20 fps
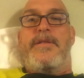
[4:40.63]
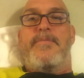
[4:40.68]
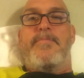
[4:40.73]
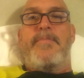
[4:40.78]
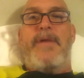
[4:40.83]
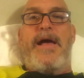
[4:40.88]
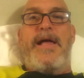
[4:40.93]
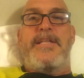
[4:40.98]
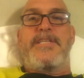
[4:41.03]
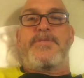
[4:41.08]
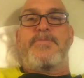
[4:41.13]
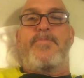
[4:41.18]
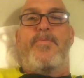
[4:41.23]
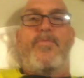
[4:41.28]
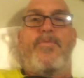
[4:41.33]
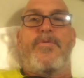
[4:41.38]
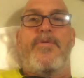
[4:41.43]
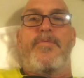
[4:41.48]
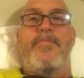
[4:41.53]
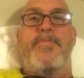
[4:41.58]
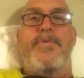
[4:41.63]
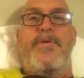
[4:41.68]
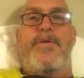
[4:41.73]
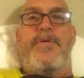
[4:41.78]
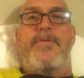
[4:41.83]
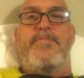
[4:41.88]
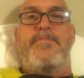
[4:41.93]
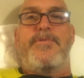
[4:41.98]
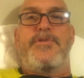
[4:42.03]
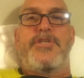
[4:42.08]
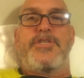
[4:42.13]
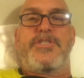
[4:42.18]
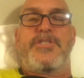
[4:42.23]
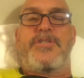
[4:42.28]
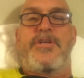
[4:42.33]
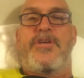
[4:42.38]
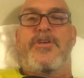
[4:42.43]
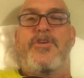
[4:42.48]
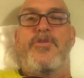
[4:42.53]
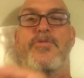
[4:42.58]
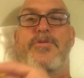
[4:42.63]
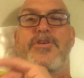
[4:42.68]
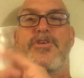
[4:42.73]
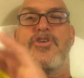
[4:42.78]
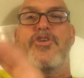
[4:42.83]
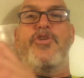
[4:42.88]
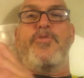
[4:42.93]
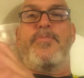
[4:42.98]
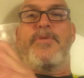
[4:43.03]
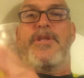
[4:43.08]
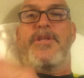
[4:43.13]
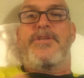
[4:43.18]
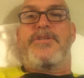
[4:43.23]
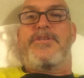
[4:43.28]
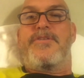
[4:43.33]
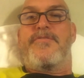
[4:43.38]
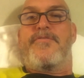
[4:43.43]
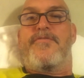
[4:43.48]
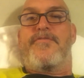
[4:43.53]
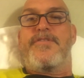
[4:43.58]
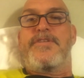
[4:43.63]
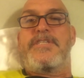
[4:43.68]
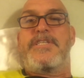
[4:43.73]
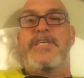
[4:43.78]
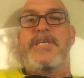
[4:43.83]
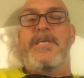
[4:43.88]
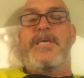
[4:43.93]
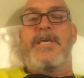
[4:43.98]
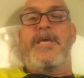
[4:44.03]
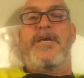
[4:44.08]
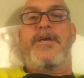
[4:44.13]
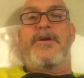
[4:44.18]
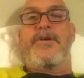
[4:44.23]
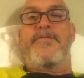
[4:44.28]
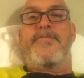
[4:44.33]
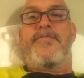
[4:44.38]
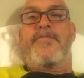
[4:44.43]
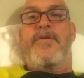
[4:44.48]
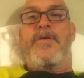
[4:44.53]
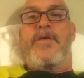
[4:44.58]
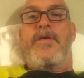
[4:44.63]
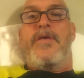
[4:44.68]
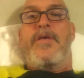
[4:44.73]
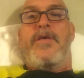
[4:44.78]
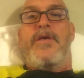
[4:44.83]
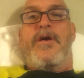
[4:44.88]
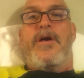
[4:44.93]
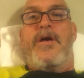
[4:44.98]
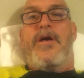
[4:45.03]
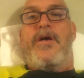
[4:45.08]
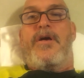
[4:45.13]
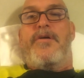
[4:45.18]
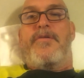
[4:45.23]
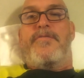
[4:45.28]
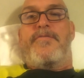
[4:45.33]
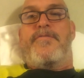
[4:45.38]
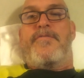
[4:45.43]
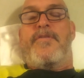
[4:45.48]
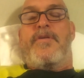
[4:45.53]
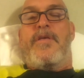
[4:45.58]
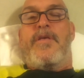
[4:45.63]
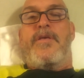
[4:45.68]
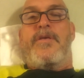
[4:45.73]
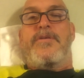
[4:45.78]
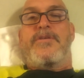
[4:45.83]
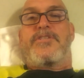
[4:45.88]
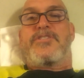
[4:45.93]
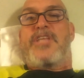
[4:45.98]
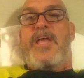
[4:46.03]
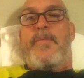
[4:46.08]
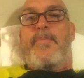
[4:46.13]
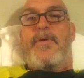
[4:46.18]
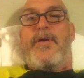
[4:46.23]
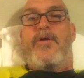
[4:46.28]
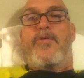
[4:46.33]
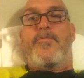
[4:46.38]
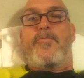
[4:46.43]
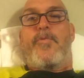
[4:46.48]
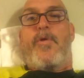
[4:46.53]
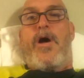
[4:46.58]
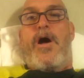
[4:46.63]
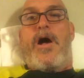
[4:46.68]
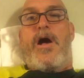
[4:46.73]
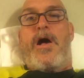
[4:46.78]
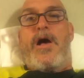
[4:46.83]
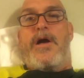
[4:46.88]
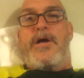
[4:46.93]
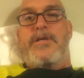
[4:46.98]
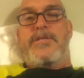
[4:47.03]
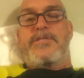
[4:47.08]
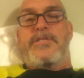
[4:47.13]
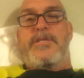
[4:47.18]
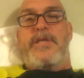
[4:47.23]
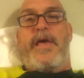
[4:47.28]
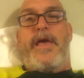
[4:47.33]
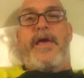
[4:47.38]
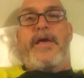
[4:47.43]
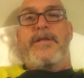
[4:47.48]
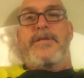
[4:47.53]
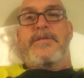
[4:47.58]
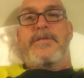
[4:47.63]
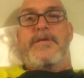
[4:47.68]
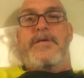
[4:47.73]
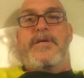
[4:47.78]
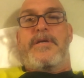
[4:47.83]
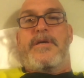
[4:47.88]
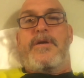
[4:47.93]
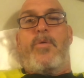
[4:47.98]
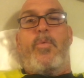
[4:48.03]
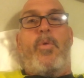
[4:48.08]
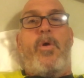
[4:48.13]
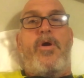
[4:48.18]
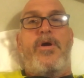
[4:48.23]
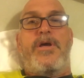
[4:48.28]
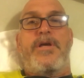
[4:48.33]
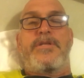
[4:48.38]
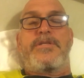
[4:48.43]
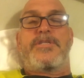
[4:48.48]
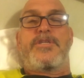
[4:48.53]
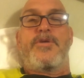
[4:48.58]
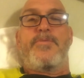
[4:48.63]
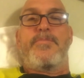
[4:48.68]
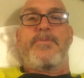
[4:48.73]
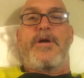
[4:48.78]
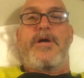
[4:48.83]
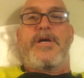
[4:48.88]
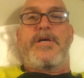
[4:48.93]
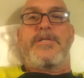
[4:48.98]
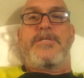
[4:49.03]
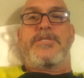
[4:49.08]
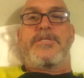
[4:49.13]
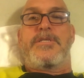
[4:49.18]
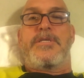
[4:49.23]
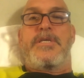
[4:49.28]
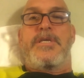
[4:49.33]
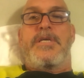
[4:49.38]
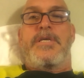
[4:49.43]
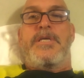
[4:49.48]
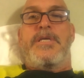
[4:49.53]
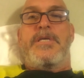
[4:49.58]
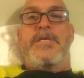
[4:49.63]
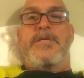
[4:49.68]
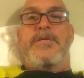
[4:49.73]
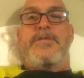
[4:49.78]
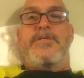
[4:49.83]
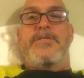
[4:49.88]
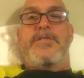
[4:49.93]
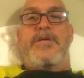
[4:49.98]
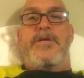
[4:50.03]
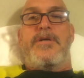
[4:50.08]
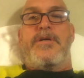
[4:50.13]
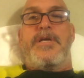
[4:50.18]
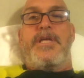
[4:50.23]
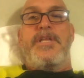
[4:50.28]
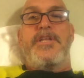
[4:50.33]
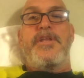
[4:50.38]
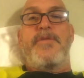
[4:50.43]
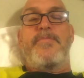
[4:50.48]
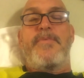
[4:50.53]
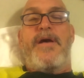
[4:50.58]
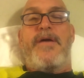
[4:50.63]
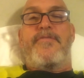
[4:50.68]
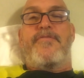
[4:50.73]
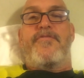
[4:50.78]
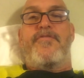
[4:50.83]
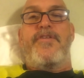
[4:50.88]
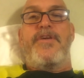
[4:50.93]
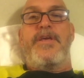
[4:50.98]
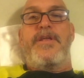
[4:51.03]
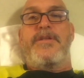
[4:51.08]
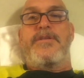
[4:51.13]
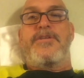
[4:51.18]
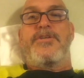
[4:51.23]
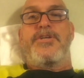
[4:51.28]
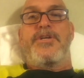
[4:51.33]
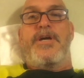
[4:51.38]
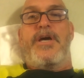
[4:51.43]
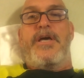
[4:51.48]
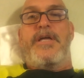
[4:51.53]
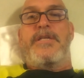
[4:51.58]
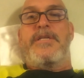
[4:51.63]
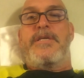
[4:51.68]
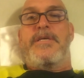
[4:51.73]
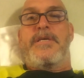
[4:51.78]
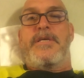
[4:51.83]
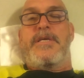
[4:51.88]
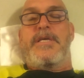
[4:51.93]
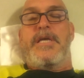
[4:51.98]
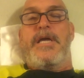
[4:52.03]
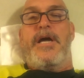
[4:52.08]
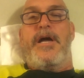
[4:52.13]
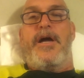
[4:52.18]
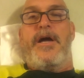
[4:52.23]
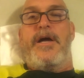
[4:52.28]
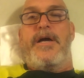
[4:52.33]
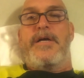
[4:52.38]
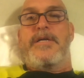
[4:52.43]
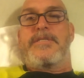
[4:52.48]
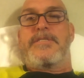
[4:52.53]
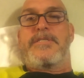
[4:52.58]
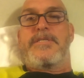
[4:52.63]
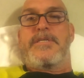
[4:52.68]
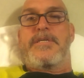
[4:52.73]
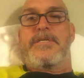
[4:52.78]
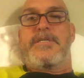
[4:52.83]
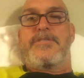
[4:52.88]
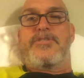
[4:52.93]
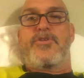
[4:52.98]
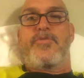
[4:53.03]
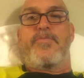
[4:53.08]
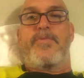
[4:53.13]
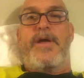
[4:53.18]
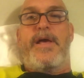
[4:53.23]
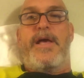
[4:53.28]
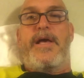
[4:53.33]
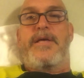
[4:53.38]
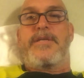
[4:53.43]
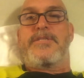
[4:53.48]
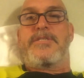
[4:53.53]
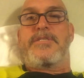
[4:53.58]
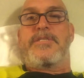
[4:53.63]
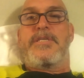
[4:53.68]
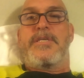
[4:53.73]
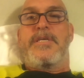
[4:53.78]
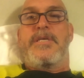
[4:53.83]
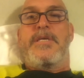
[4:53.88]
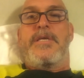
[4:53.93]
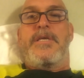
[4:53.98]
Mine's more just the cumulative fatigue of stepping on rocks and walking so much. So it did my feet good to rest.